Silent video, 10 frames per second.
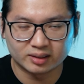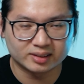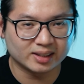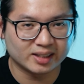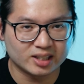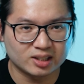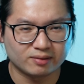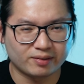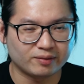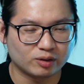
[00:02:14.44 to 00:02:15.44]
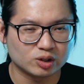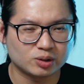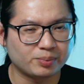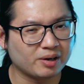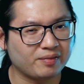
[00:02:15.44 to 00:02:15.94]
The thing is,
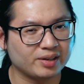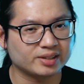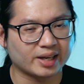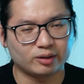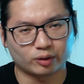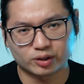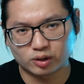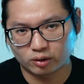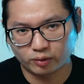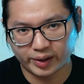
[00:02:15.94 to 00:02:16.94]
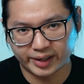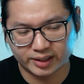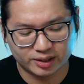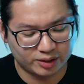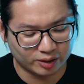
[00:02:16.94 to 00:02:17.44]
Vivo's previous Android
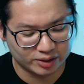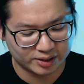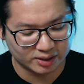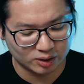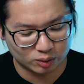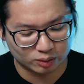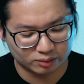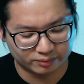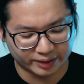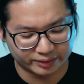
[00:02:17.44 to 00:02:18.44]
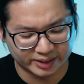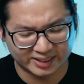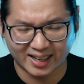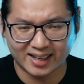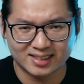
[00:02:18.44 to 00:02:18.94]
software doesn't look very
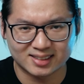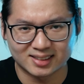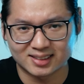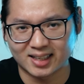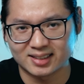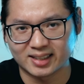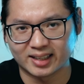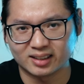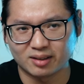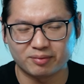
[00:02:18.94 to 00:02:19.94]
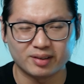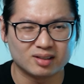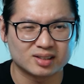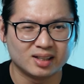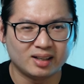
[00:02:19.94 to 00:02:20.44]
nice in the sense that it
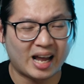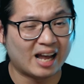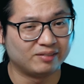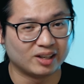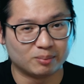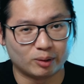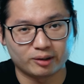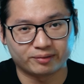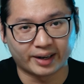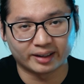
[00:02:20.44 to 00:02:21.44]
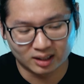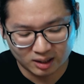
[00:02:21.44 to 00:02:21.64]
feels heavily modified.